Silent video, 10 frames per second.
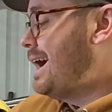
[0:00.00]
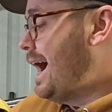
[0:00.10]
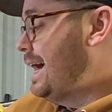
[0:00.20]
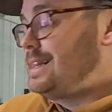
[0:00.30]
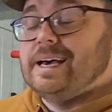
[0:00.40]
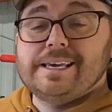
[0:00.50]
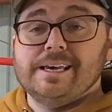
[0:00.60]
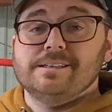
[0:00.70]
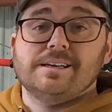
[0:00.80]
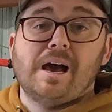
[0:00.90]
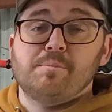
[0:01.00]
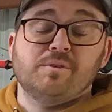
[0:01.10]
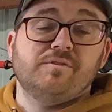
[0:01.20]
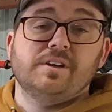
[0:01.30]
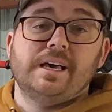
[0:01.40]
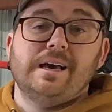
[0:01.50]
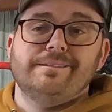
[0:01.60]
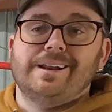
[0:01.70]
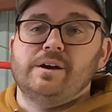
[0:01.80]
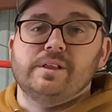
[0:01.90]
I like it. I prefer
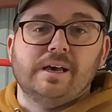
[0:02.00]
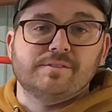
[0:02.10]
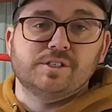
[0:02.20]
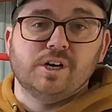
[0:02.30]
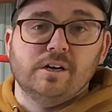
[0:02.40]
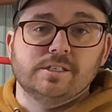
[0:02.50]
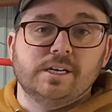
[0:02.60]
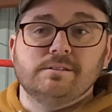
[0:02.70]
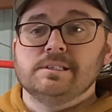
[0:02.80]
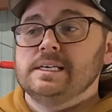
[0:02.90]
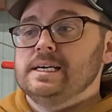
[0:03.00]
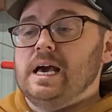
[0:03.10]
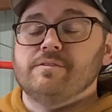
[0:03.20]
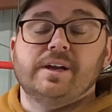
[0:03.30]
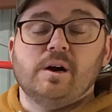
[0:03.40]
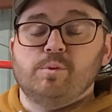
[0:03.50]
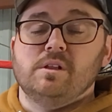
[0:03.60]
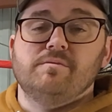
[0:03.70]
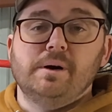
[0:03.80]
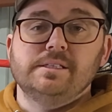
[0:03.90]
that I only have to charge it every
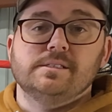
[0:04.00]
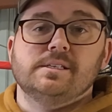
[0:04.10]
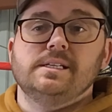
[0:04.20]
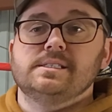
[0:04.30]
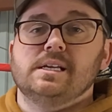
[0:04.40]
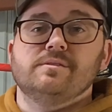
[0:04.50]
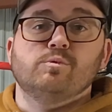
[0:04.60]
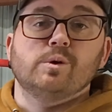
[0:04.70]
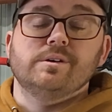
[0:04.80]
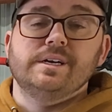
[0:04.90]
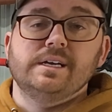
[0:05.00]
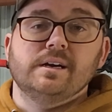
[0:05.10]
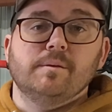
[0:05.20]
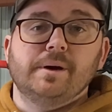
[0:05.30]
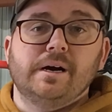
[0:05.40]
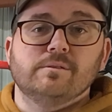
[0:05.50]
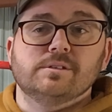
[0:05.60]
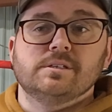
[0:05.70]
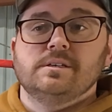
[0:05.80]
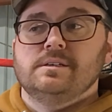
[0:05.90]
couple of months instead of worrying
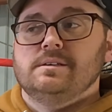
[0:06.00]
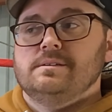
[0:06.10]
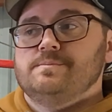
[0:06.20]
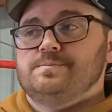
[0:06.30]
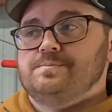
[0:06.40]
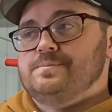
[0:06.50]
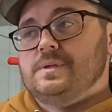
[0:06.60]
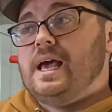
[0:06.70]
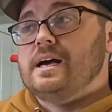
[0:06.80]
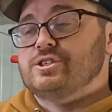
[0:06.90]
about Yeah,